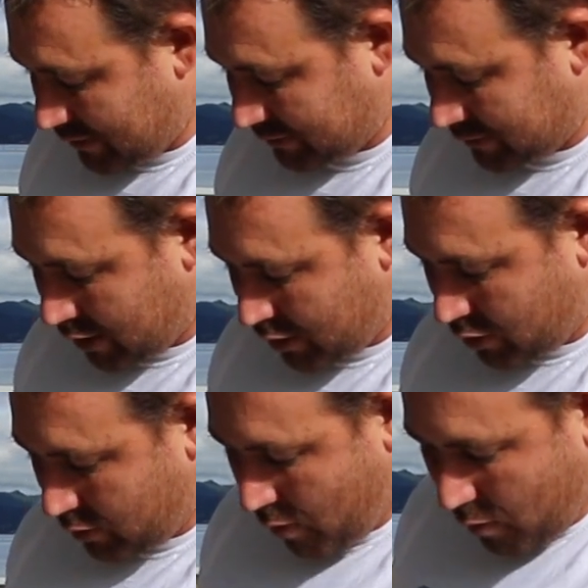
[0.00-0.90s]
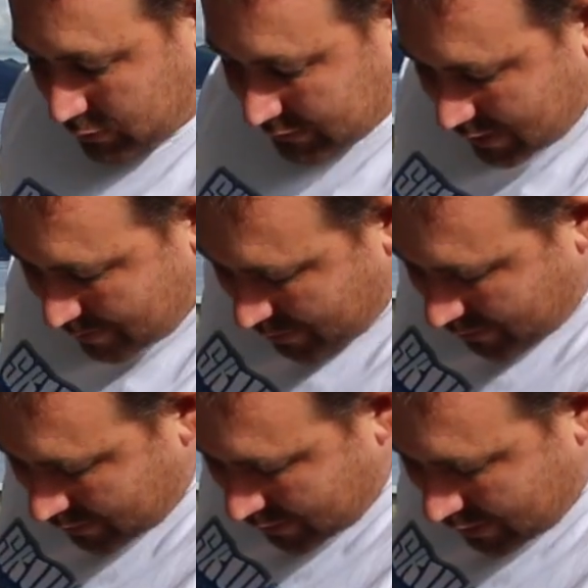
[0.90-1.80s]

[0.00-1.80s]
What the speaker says: this whole snapper